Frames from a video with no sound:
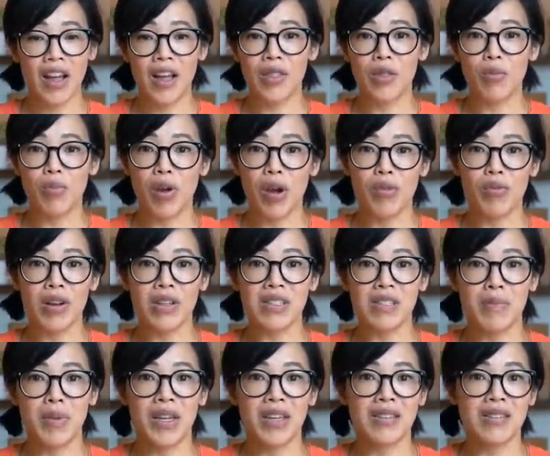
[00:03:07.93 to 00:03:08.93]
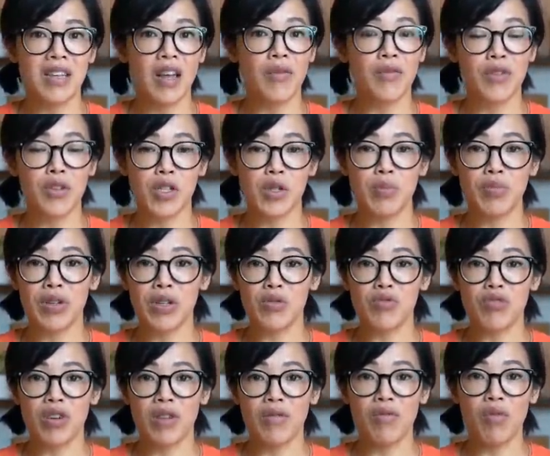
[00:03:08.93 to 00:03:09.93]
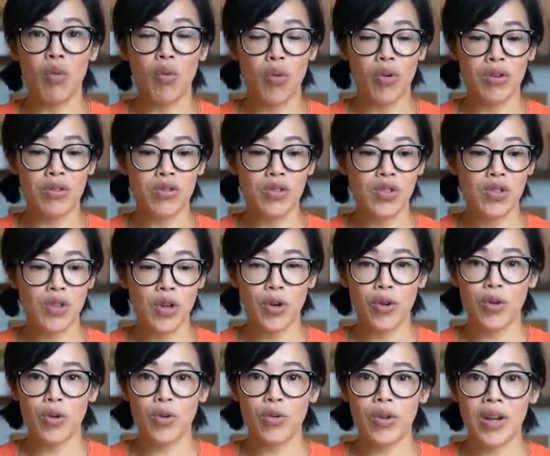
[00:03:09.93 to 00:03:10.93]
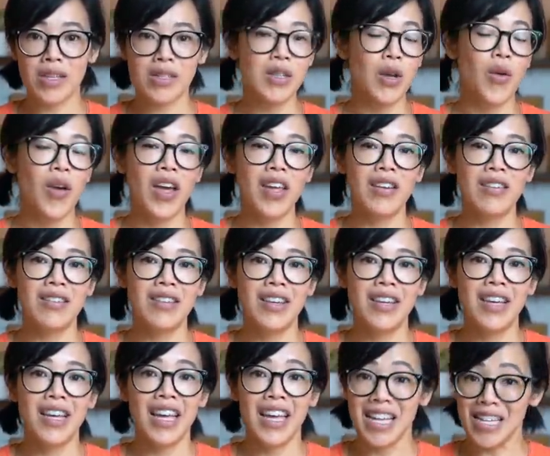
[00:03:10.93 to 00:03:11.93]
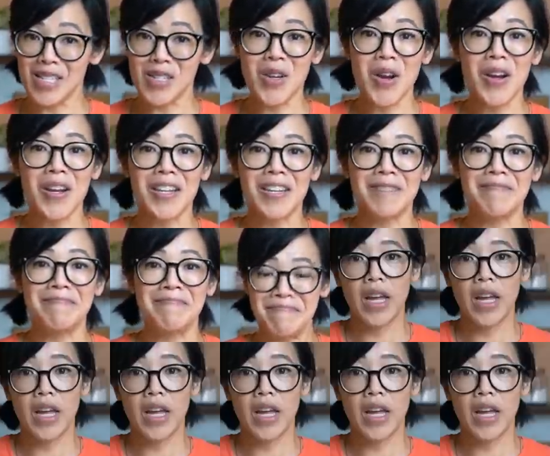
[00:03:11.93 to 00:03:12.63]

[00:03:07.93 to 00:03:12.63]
The bread recipe itself looks pretty straightforward, so let's go ahead and get started.